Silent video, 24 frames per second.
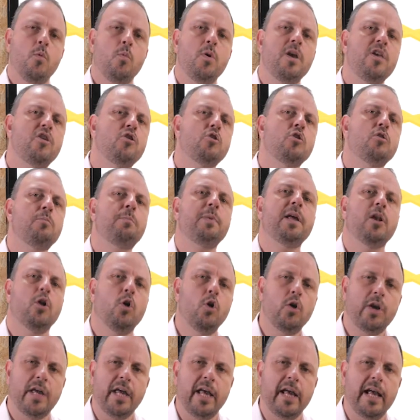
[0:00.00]
we should be
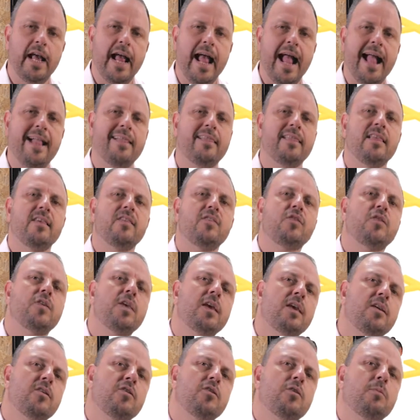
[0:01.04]
looking at the
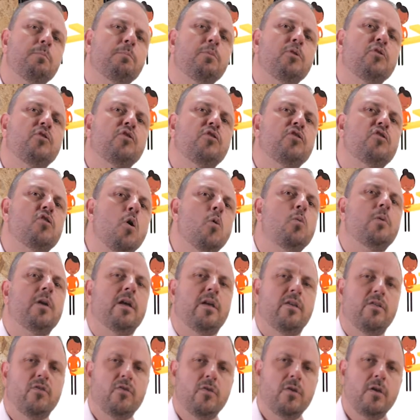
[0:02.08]
6
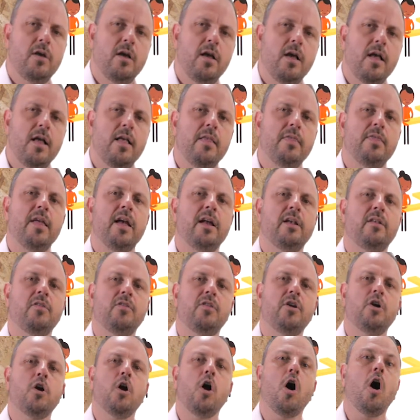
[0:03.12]
personas
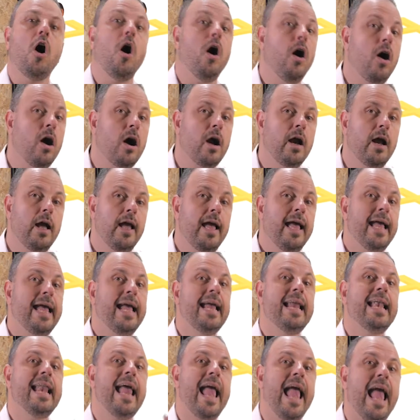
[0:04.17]
that there are
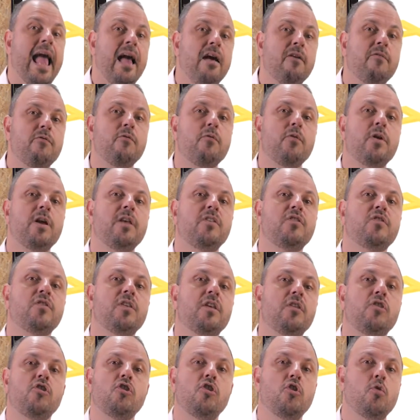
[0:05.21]
in every
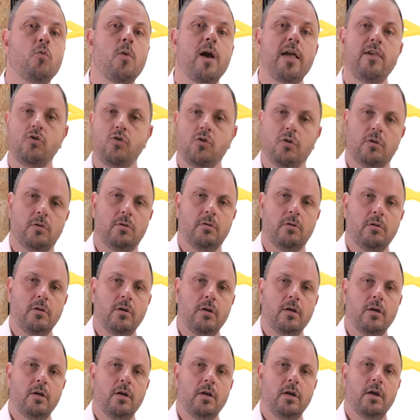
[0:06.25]
situation
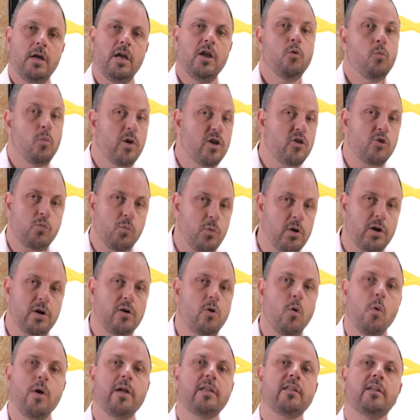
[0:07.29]
in which we're
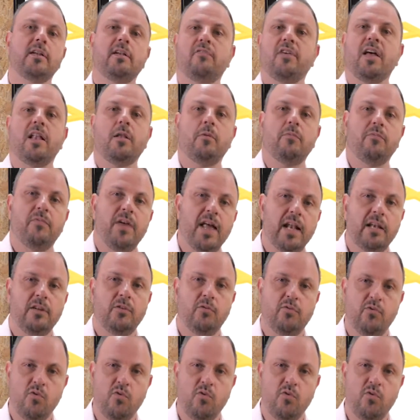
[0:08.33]
going to develop value